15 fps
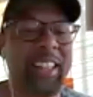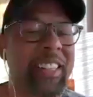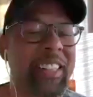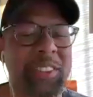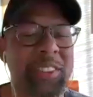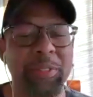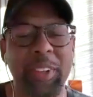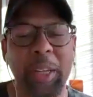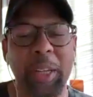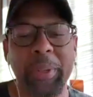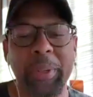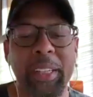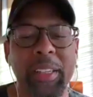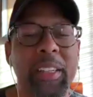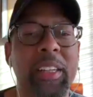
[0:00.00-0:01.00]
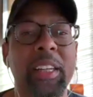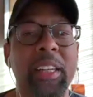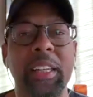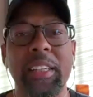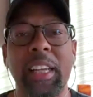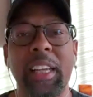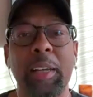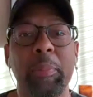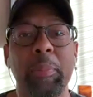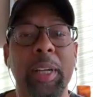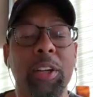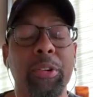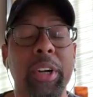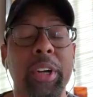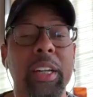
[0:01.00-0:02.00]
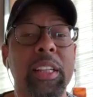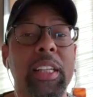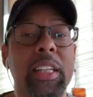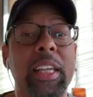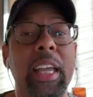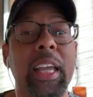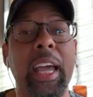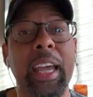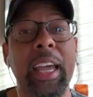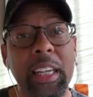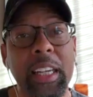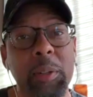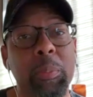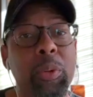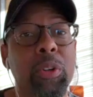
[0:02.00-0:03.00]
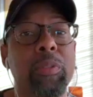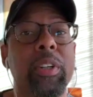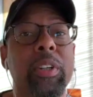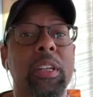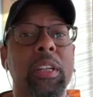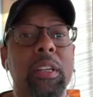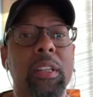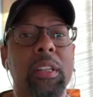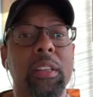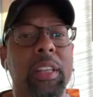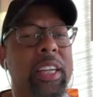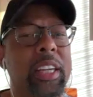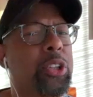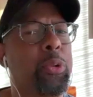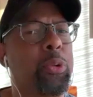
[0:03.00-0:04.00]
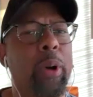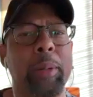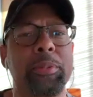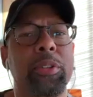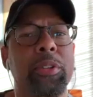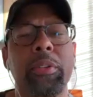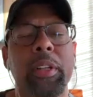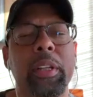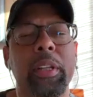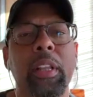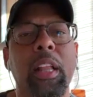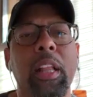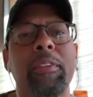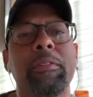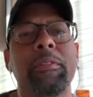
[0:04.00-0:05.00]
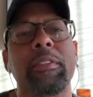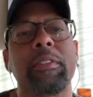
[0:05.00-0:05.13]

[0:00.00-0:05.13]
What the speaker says: let's flip it. Name a critically hated movie that you absolutely love.